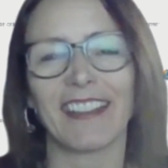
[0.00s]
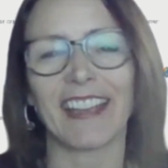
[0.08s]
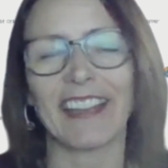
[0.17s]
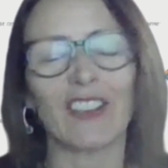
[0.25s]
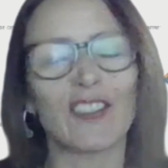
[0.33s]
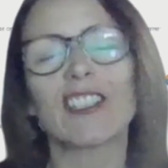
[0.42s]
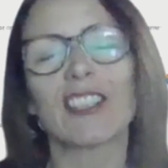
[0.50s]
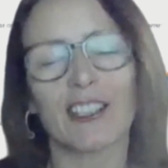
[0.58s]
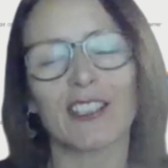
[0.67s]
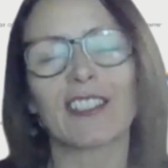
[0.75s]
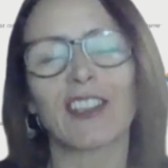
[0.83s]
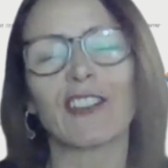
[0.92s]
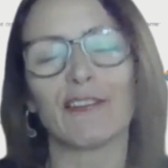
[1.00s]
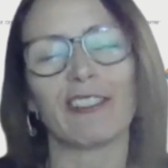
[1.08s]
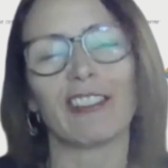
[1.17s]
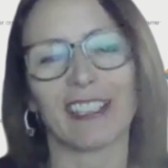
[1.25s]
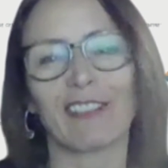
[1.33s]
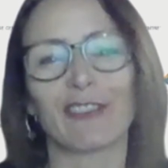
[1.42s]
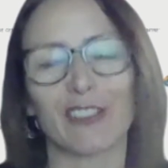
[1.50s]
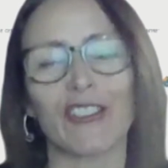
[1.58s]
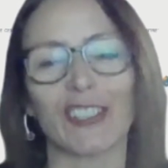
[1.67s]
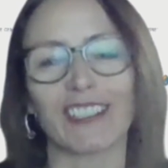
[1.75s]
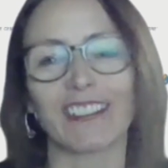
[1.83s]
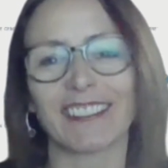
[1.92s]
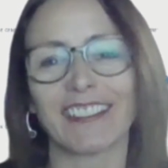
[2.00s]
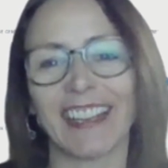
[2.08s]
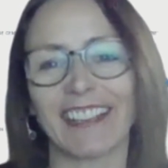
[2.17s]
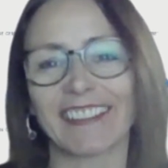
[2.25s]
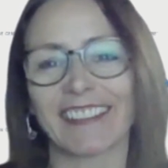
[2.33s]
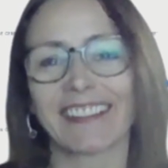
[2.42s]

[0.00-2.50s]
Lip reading: it's a good feeling for sure. Yeah.